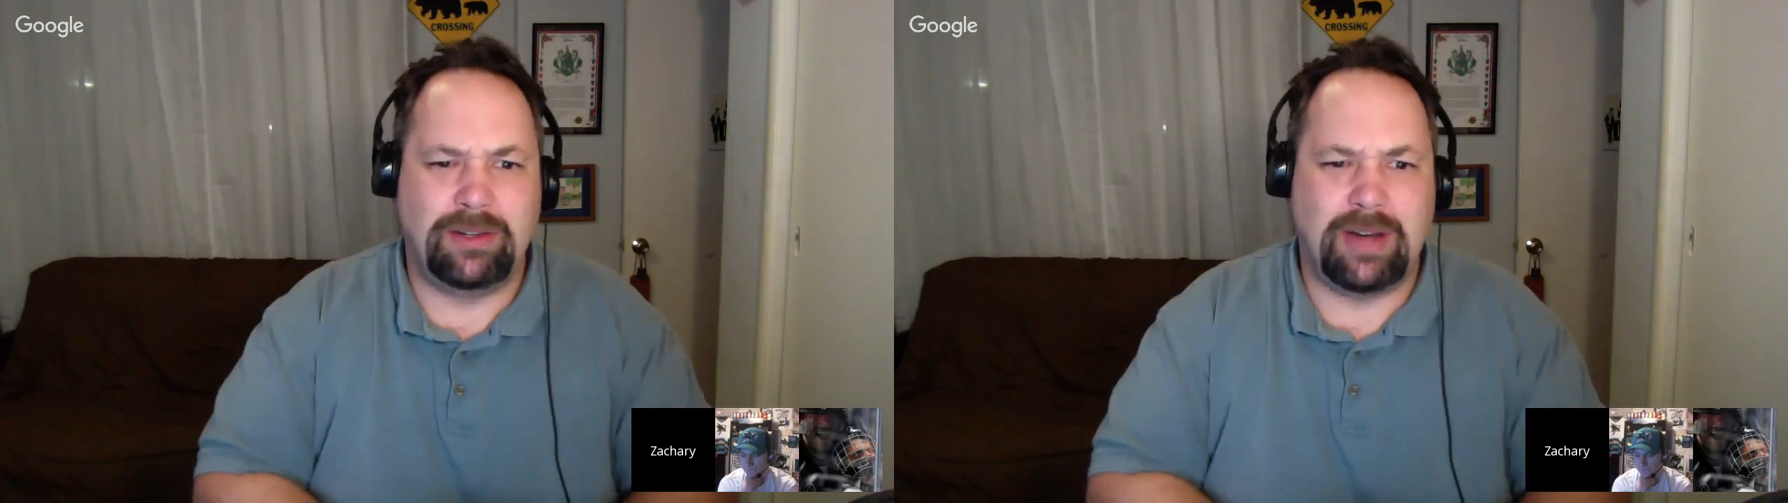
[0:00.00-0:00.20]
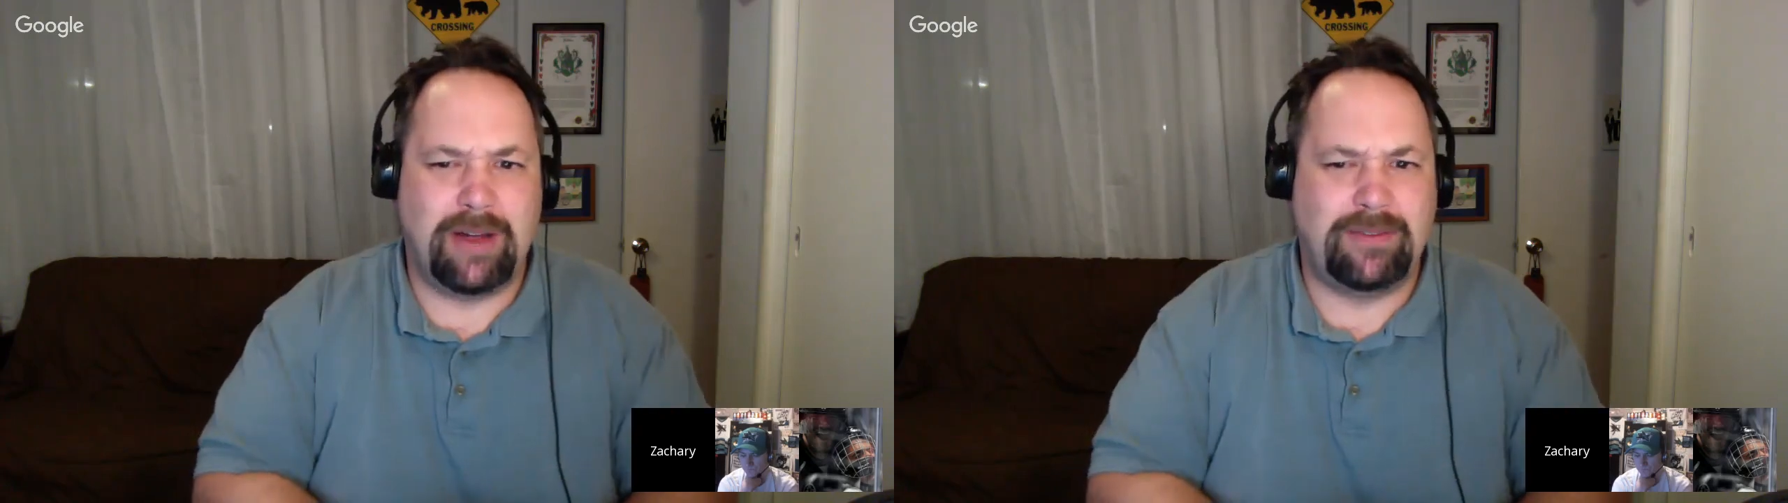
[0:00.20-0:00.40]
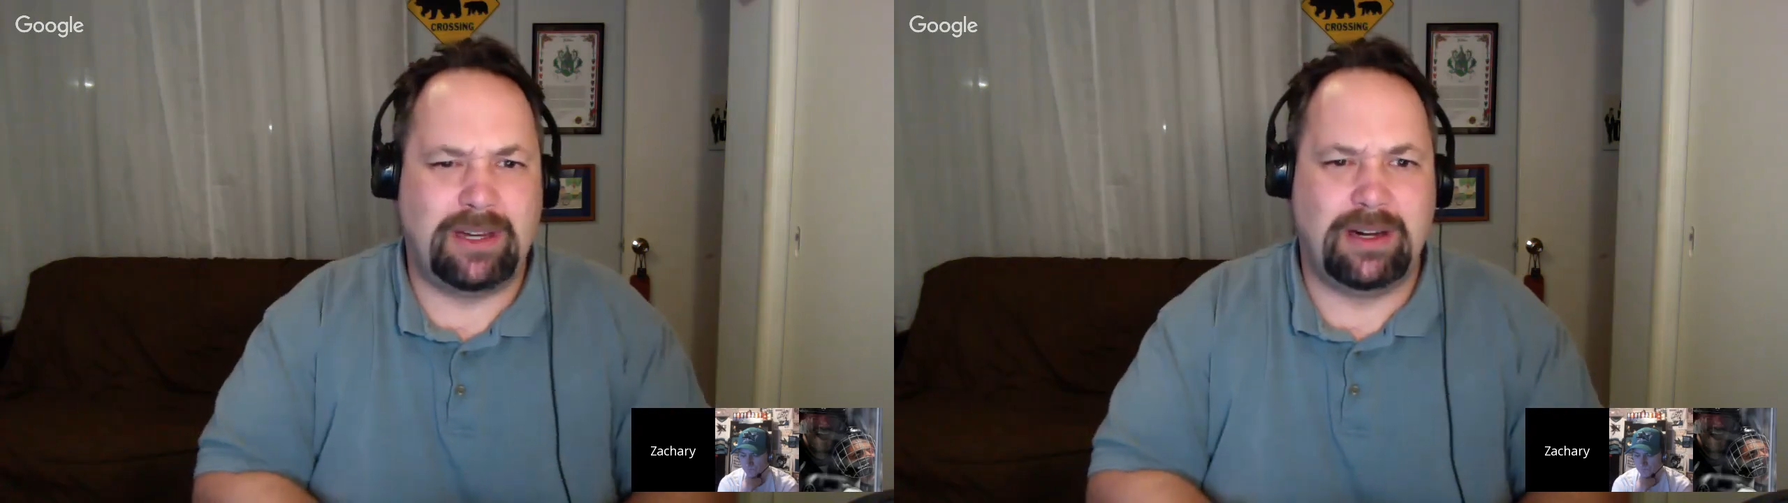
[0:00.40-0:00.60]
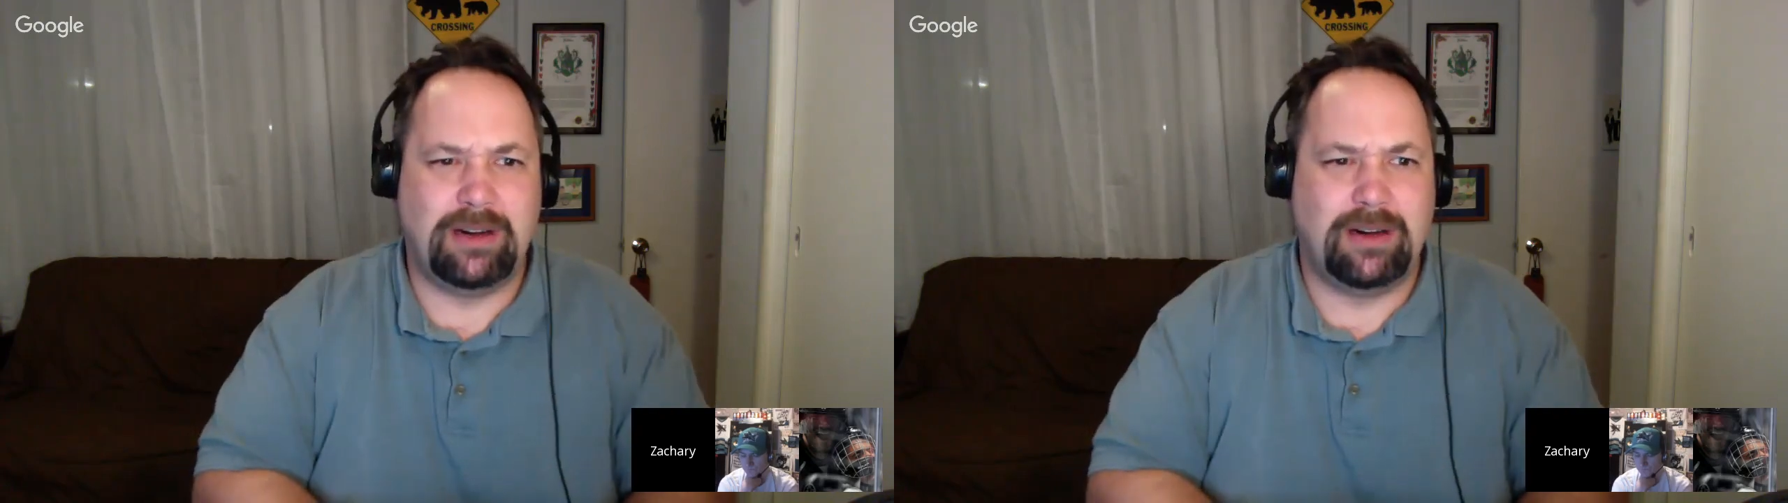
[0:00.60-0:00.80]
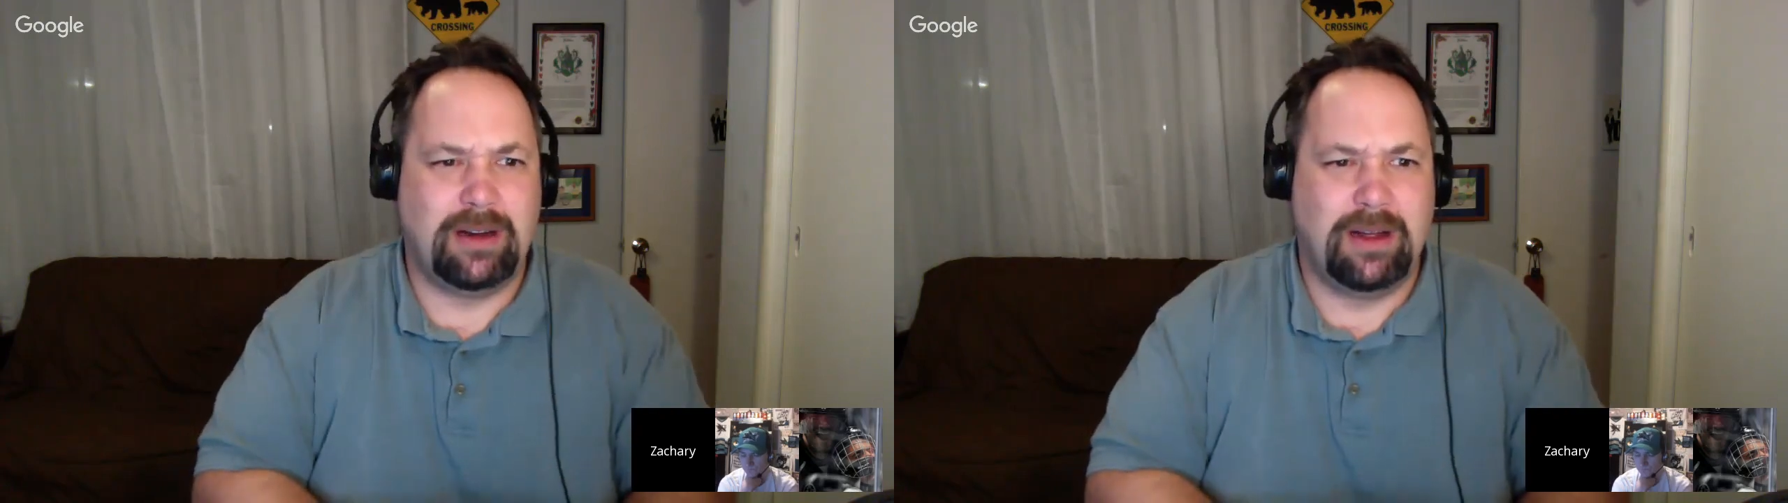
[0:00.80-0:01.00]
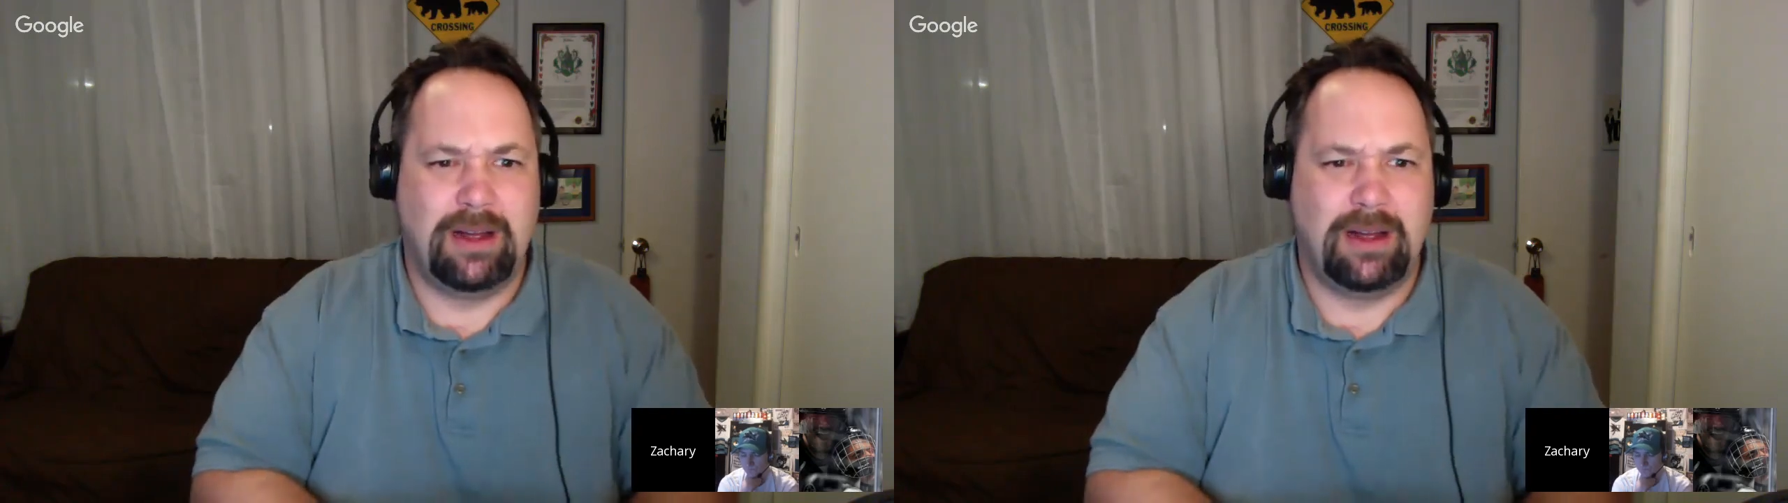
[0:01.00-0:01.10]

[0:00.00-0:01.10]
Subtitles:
draft year.